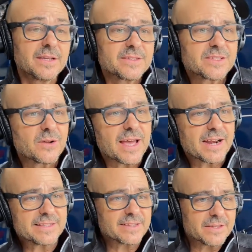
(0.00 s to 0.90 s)
So had
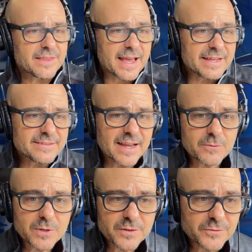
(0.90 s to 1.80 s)
I done that, I
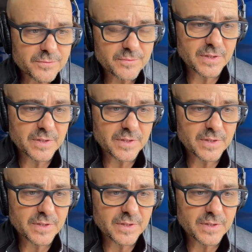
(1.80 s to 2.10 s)
would have,